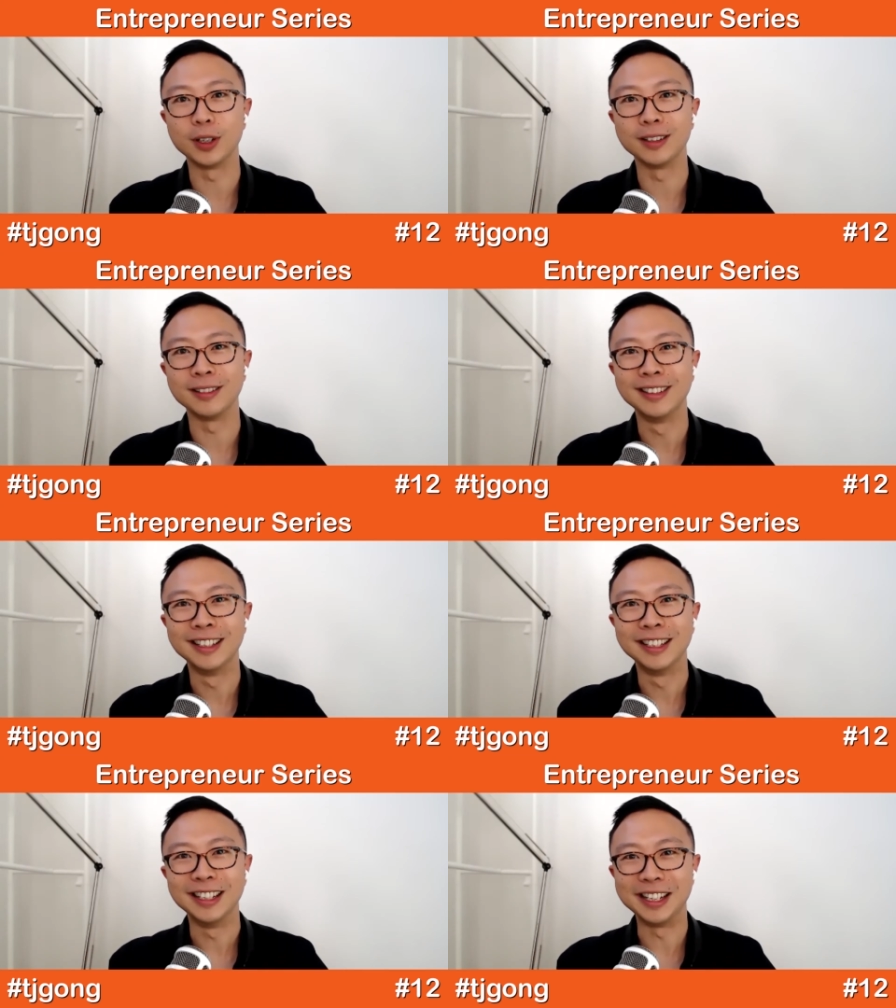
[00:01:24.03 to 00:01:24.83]
And
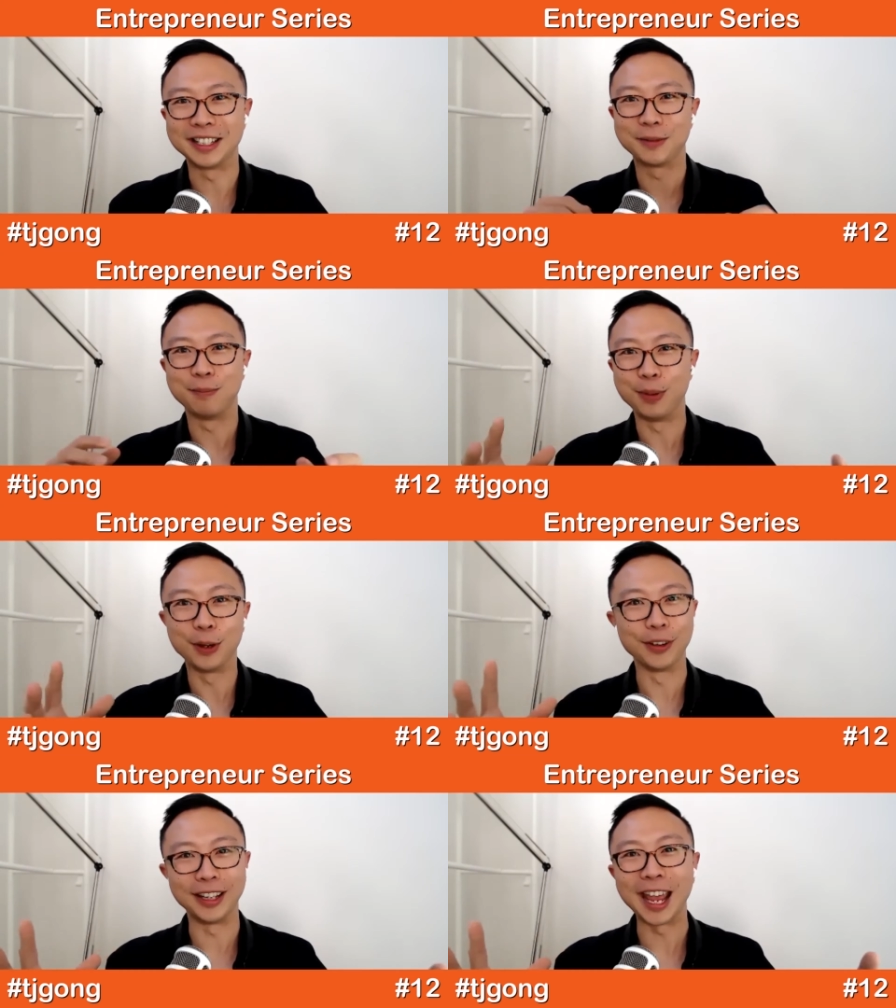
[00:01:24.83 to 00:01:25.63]
it's a bit
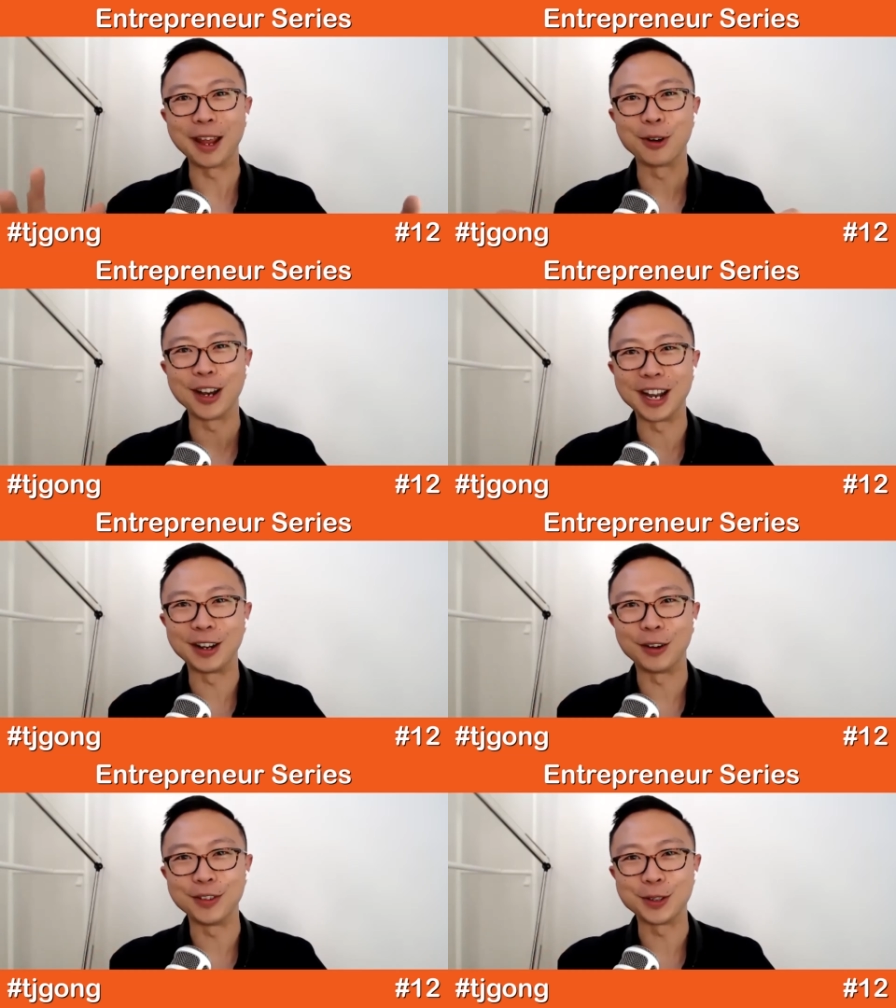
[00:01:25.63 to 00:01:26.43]
of a game right now. And
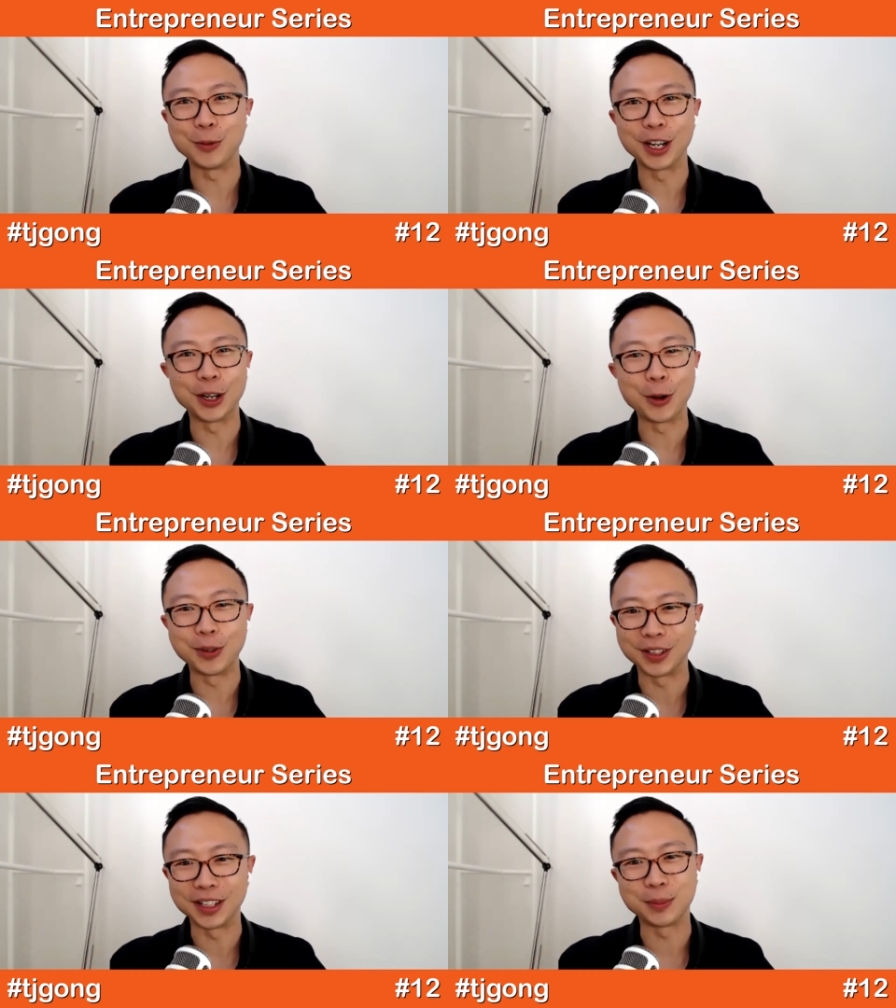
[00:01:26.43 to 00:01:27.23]
obviously, we're going to go
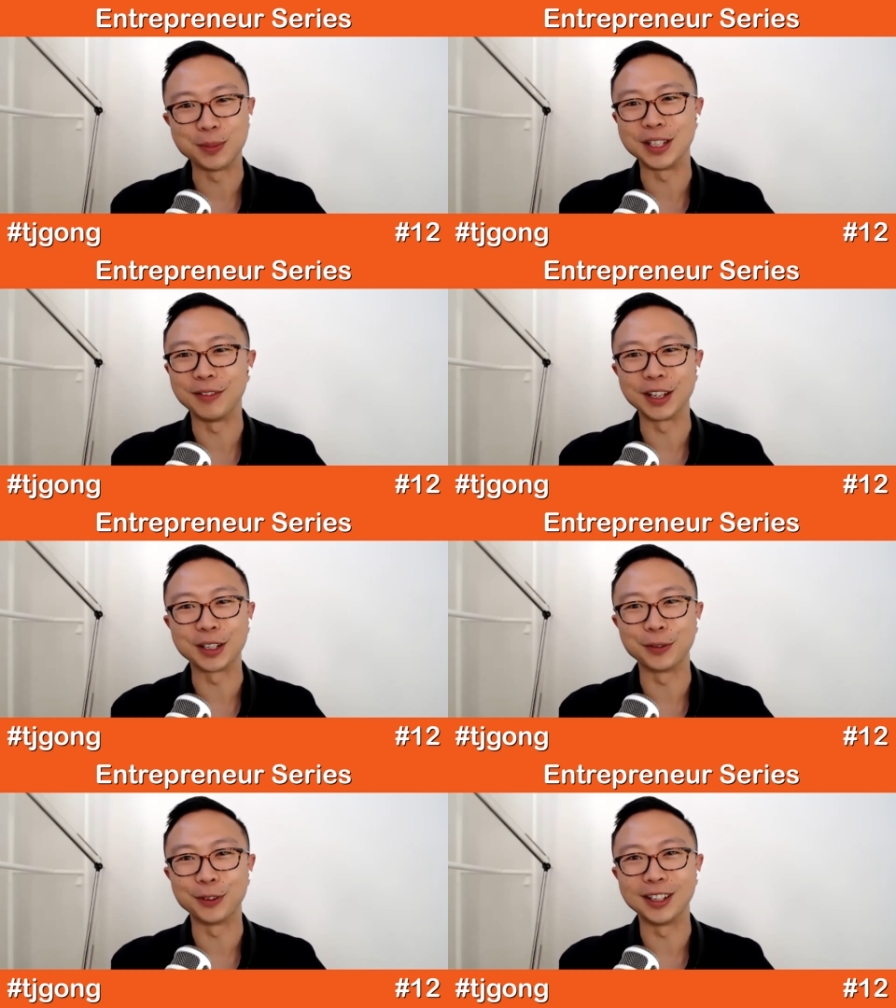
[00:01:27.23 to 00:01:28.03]
into the
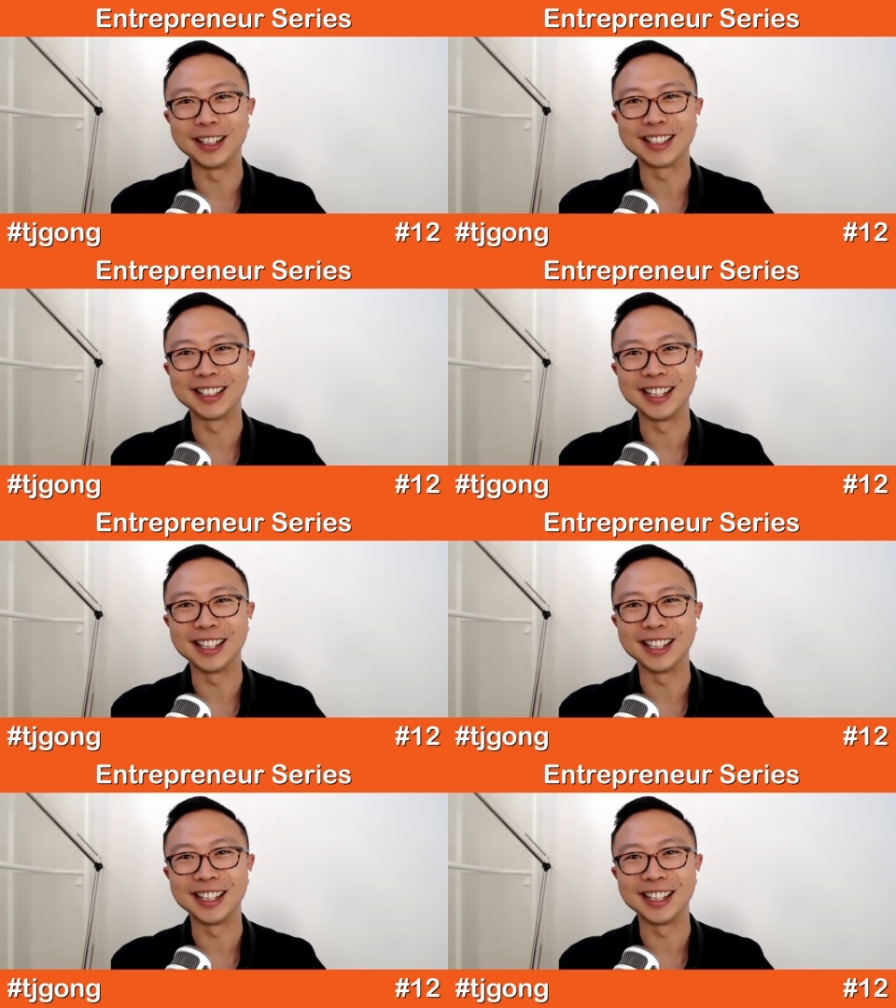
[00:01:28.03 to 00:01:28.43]
specifics for it.